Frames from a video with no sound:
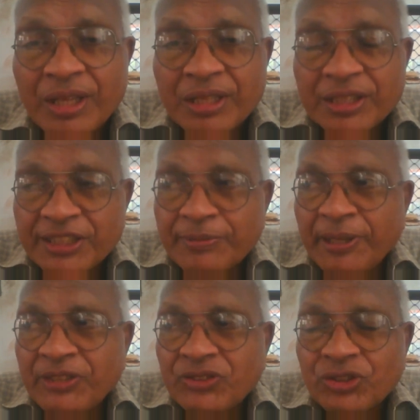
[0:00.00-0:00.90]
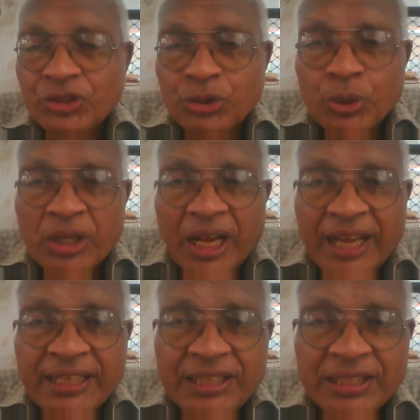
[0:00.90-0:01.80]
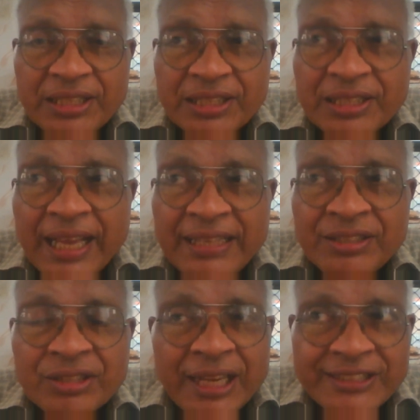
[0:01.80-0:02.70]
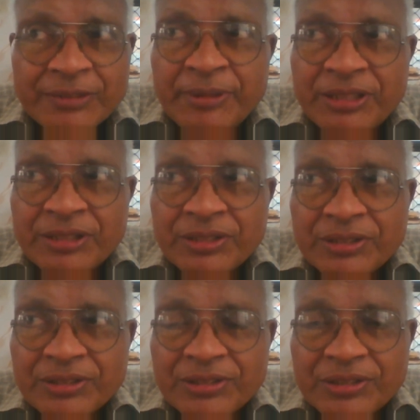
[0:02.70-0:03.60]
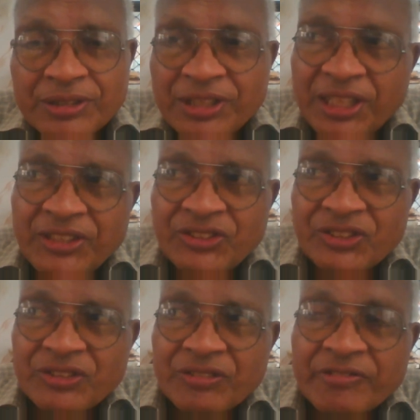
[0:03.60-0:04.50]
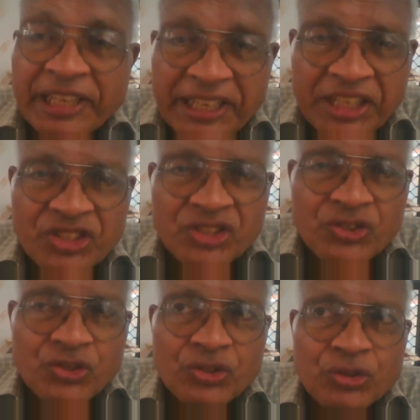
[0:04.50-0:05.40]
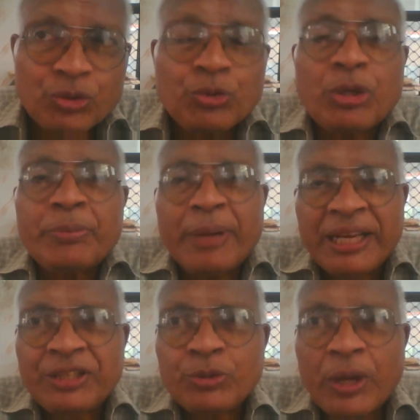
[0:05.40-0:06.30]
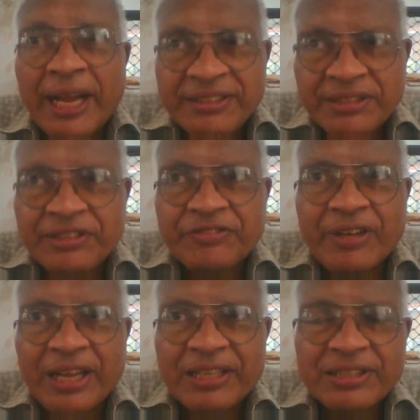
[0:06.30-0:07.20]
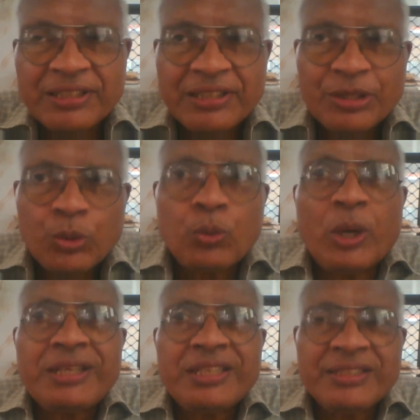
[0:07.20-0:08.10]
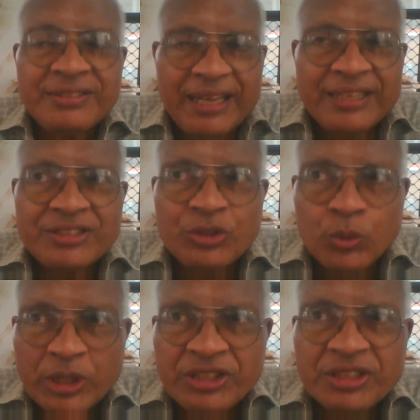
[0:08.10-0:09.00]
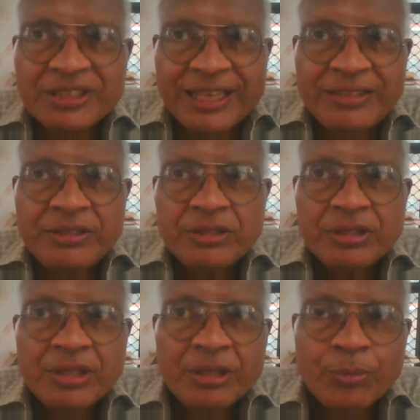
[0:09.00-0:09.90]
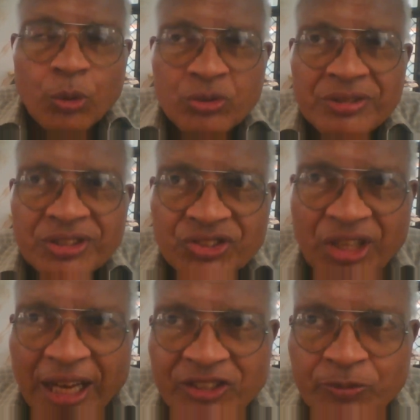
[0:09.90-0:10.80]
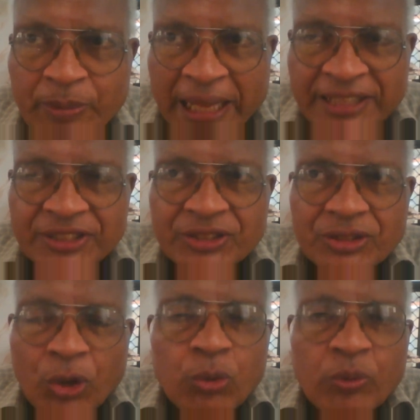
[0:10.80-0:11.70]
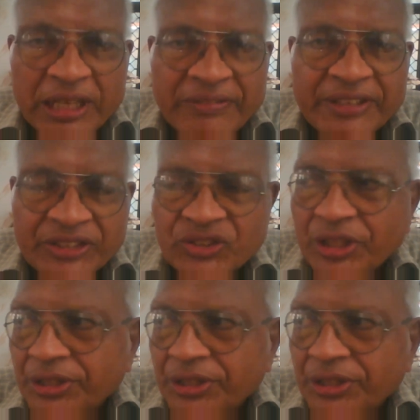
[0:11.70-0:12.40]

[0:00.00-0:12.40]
This means your eye can transmit these radiations to your mind to identify what is that, Suraj, sun, moon, stars, planets, or whatever is there.